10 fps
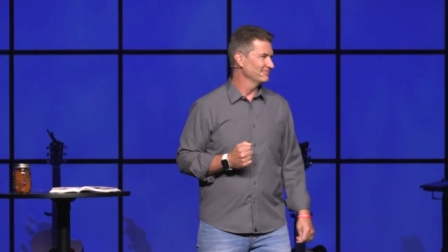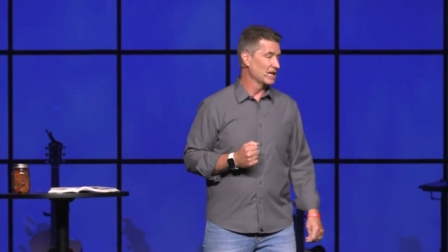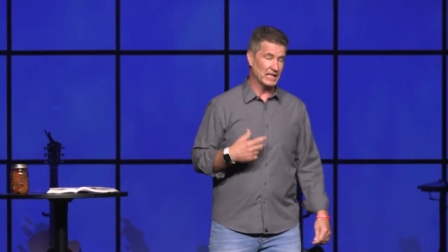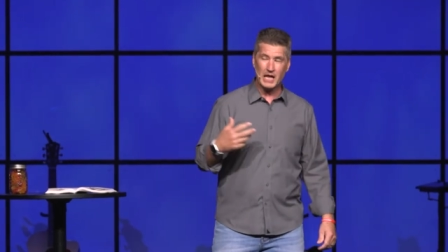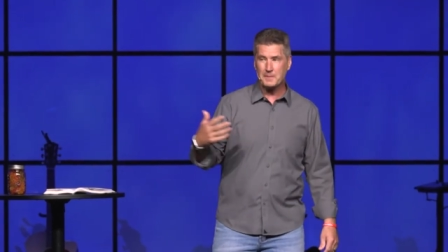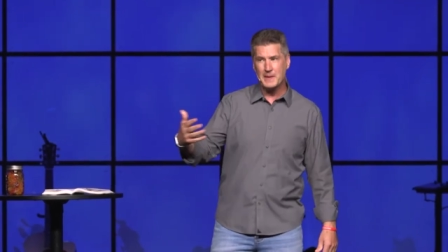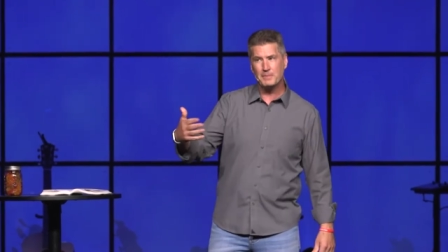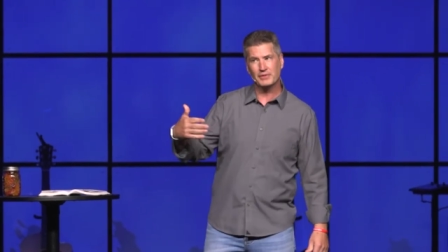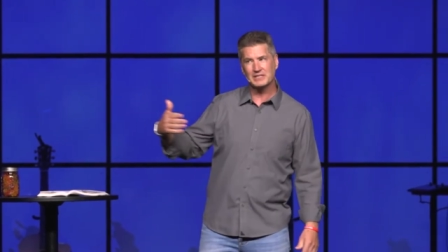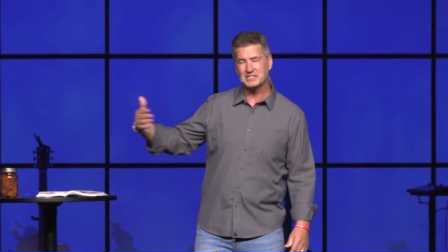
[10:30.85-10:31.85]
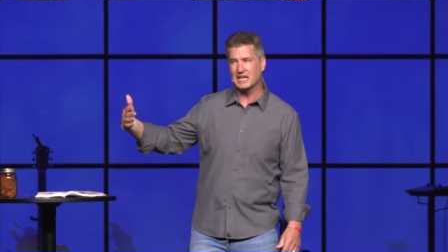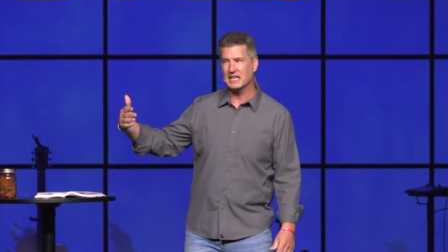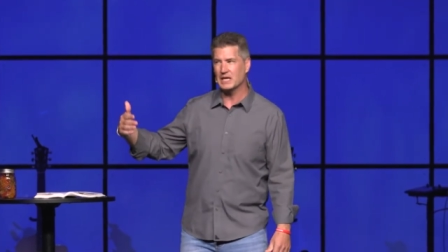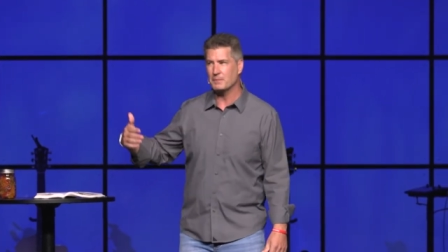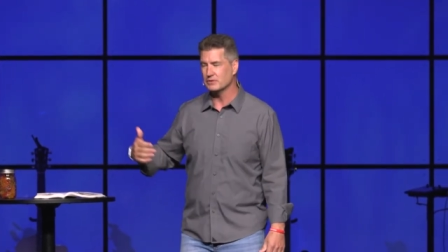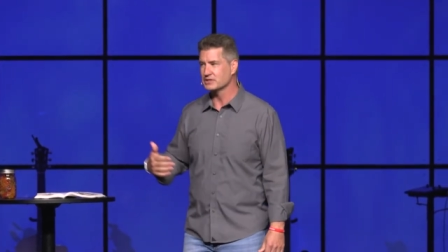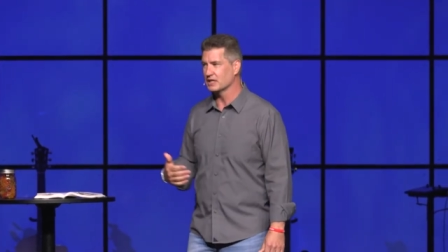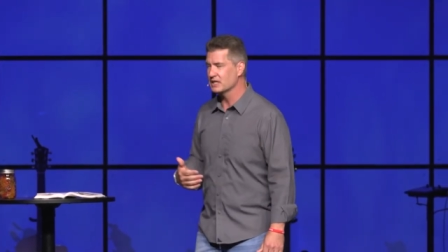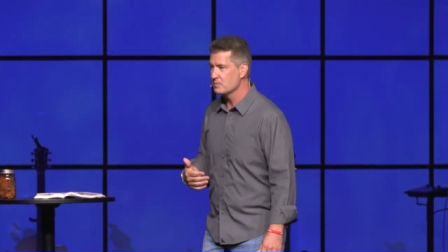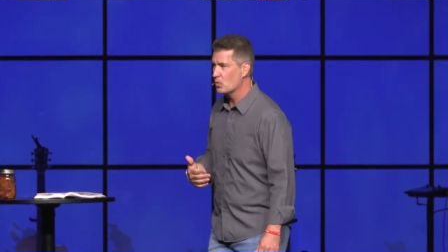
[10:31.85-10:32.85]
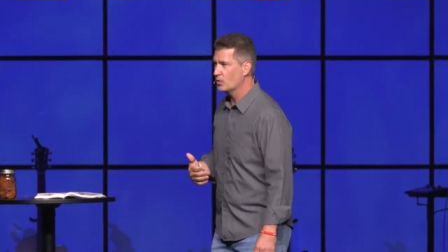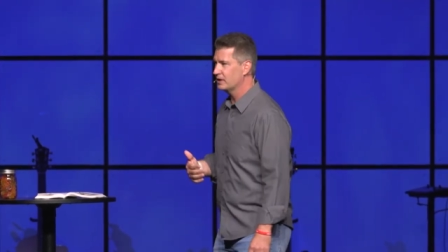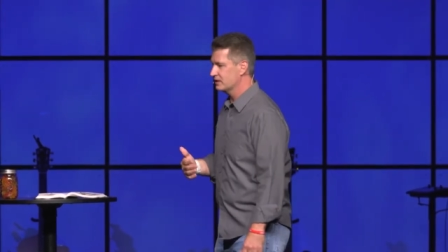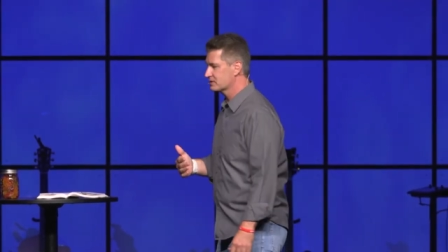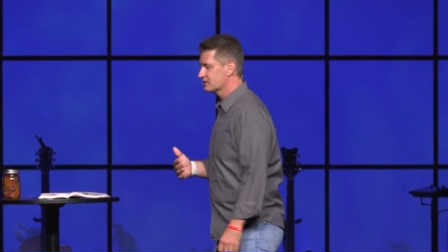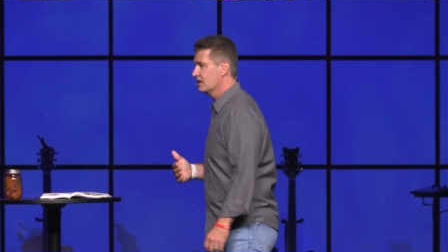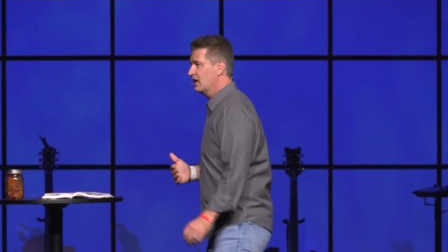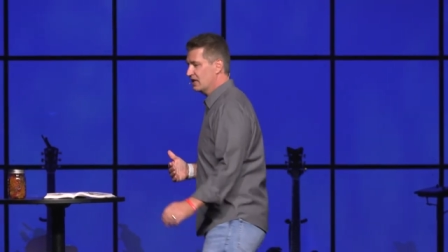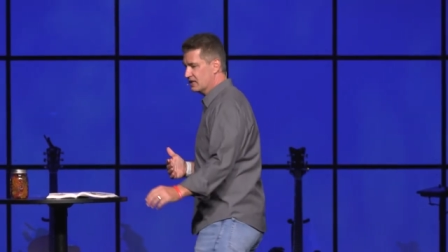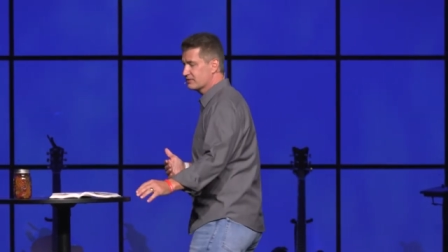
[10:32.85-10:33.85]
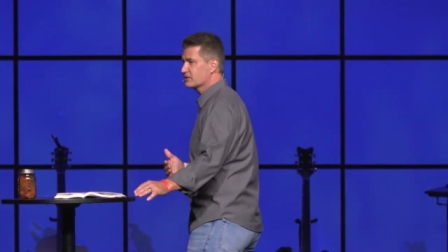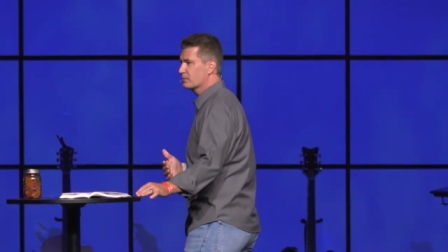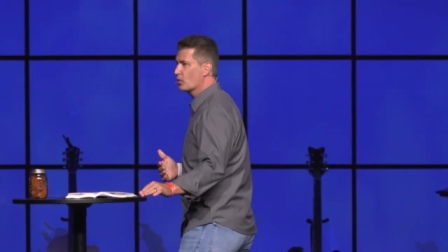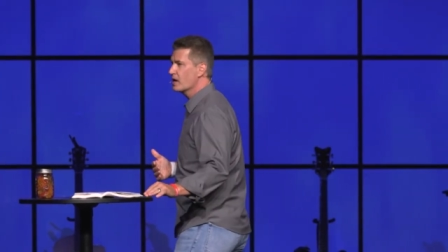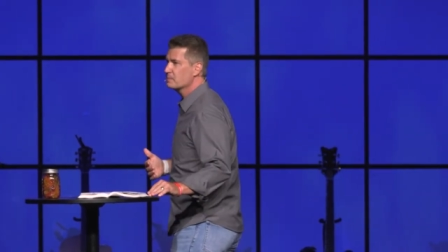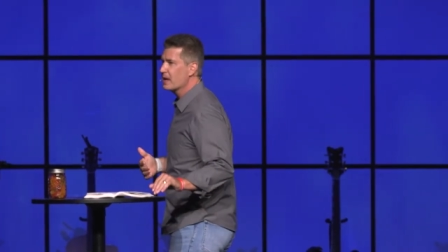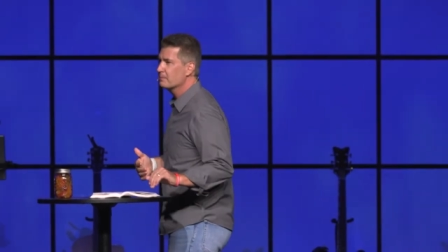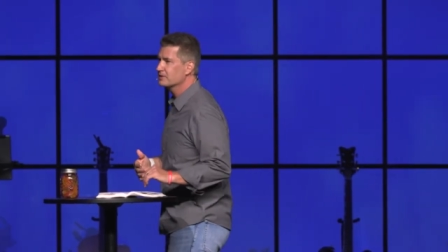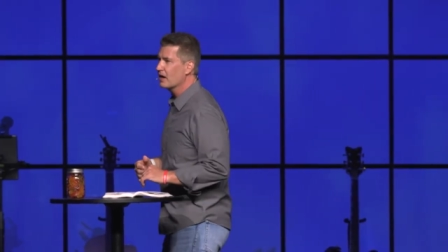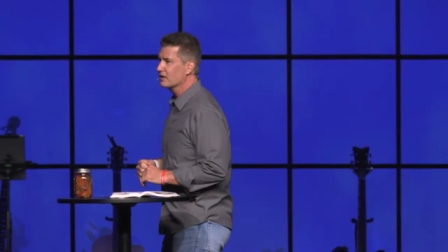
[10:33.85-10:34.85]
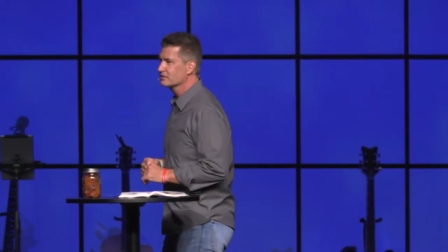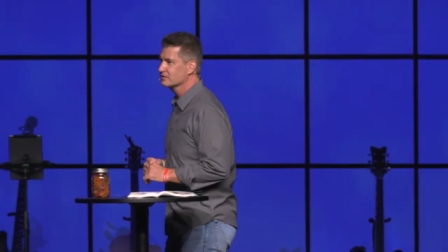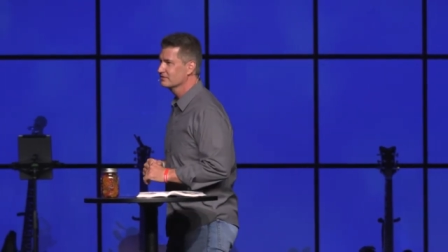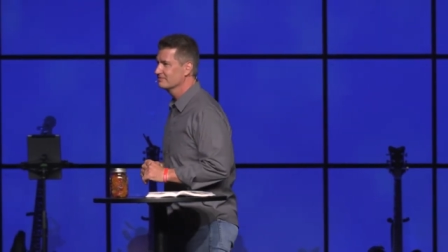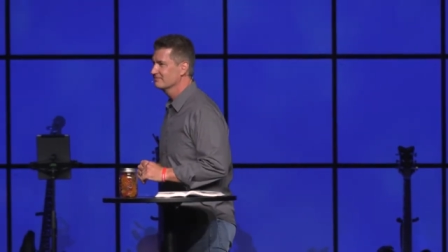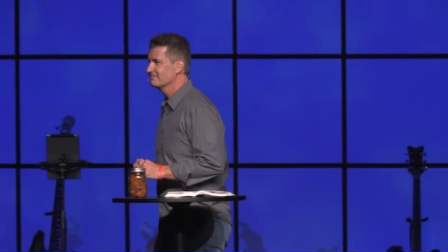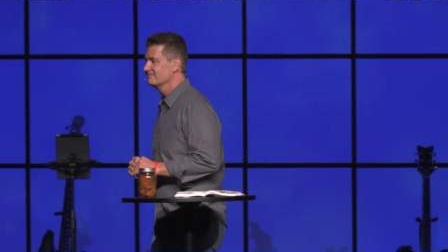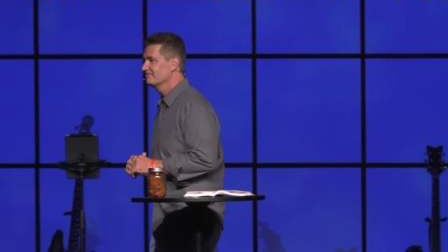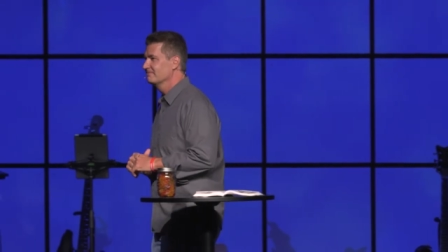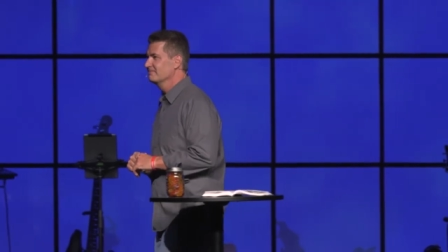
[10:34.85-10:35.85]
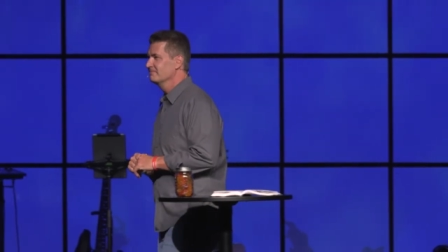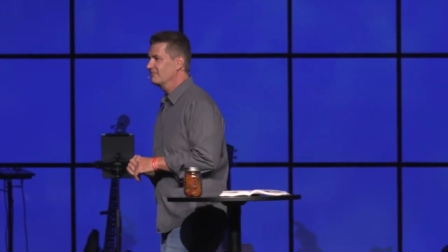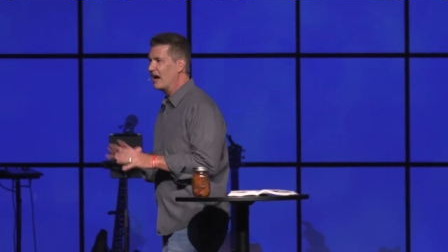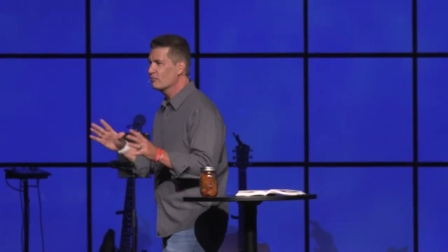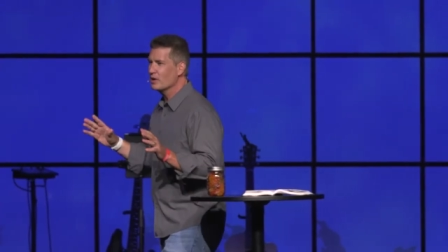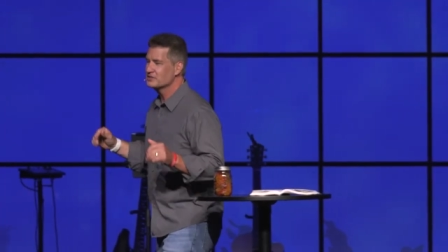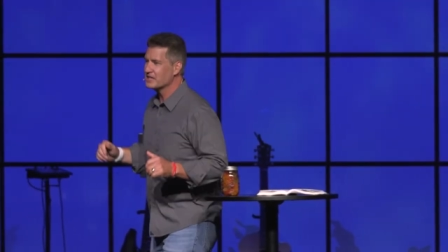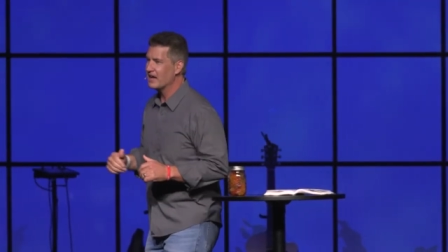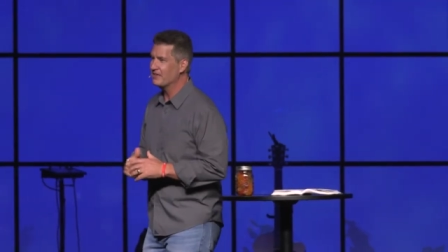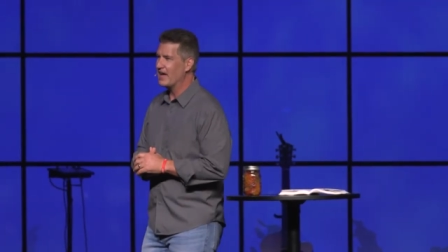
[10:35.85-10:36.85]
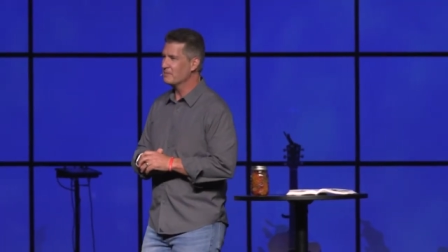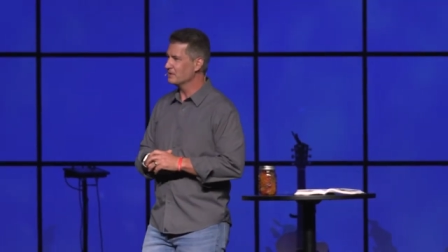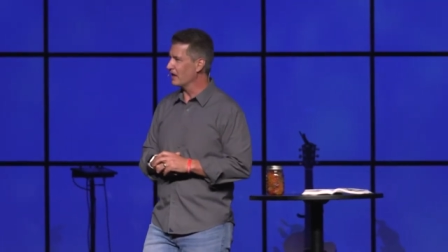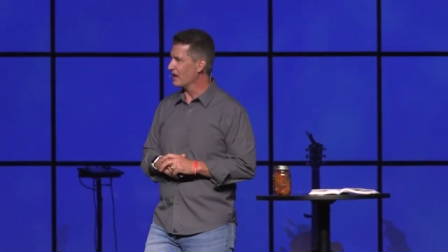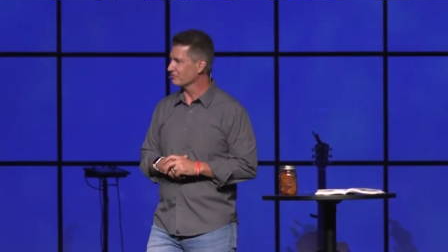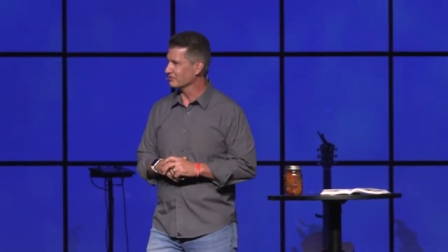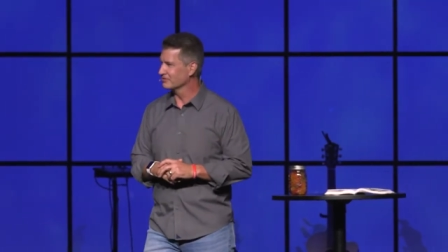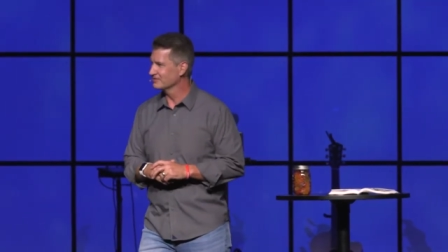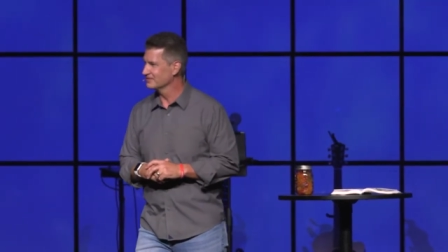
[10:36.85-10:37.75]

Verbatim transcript: A lot of people that stand up on Sunday mornings and give some great pep talks. Five ways to have a happy life.